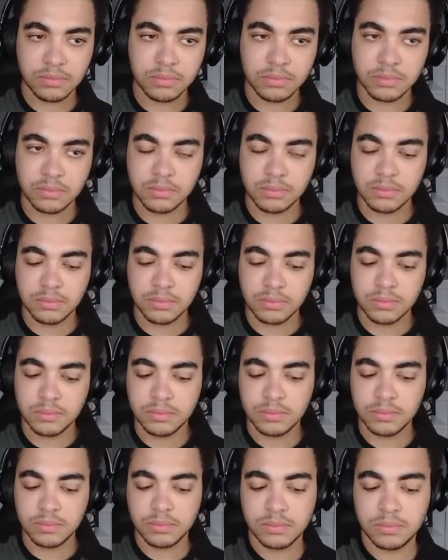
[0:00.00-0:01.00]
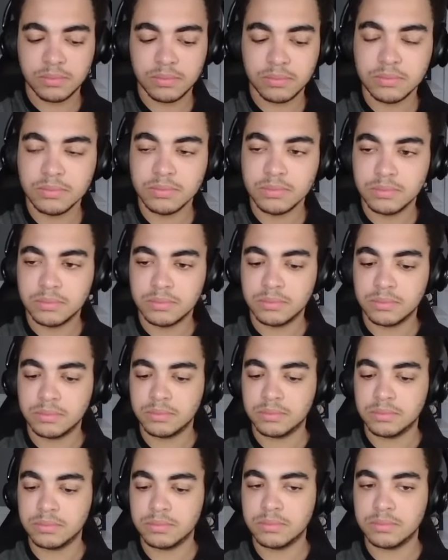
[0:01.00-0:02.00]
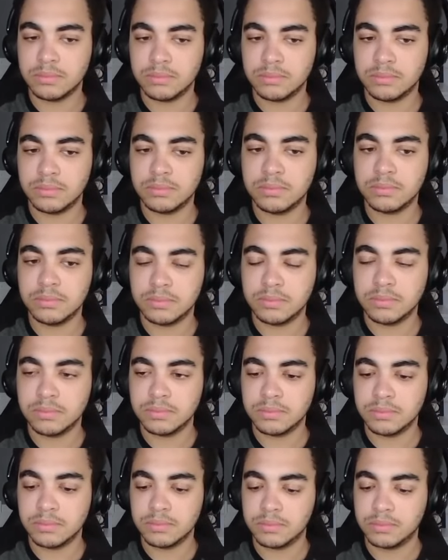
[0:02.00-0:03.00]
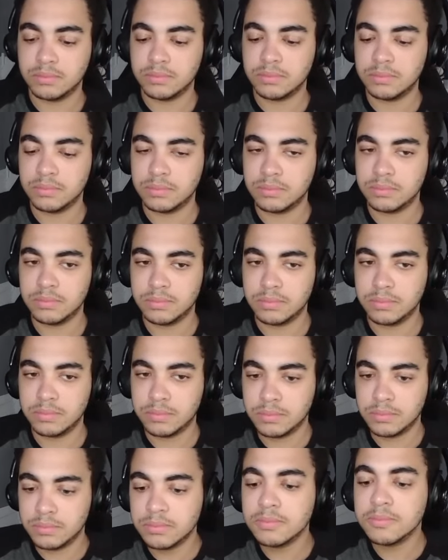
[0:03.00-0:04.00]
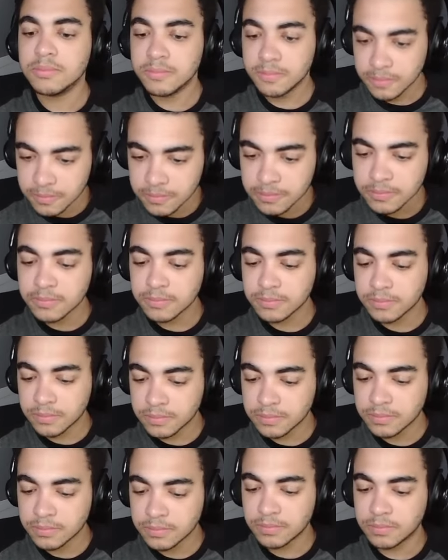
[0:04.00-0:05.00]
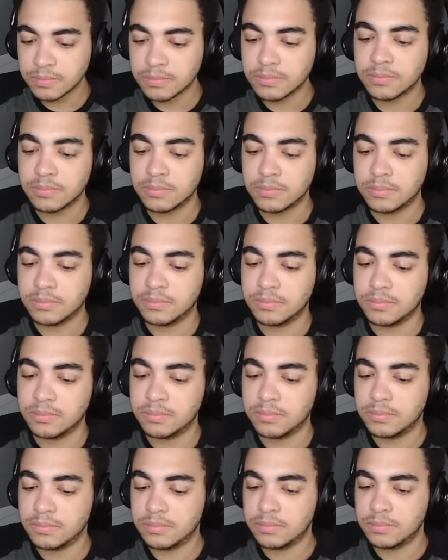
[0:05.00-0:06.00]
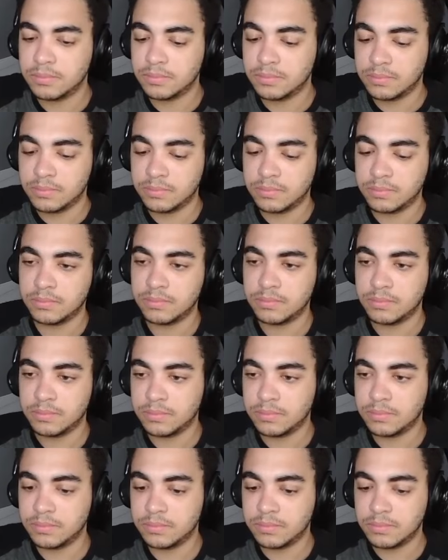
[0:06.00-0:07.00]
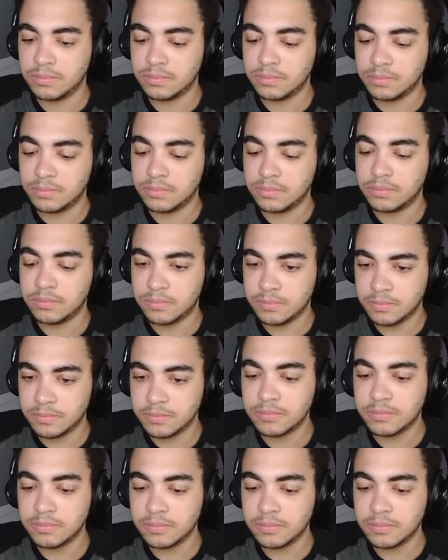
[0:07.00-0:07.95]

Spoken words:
This person isn't speaking.